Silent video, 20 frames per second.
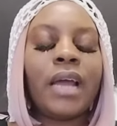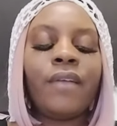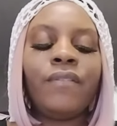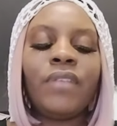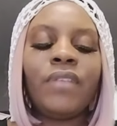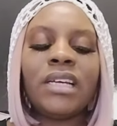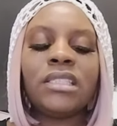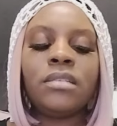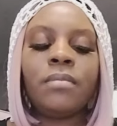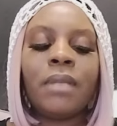I
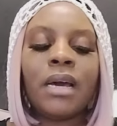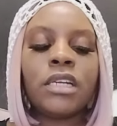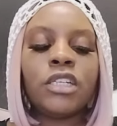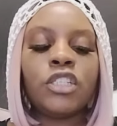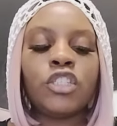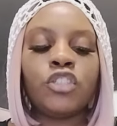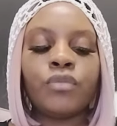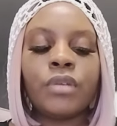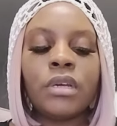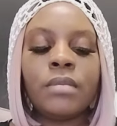feel like somebody
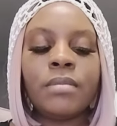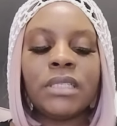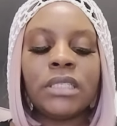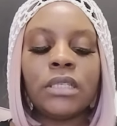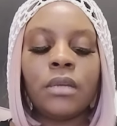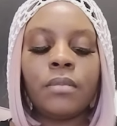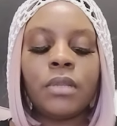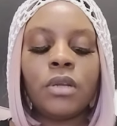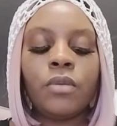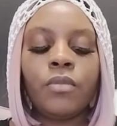is dreaming
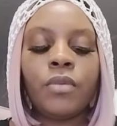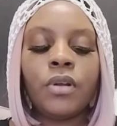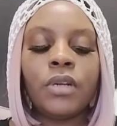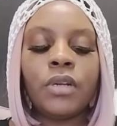something.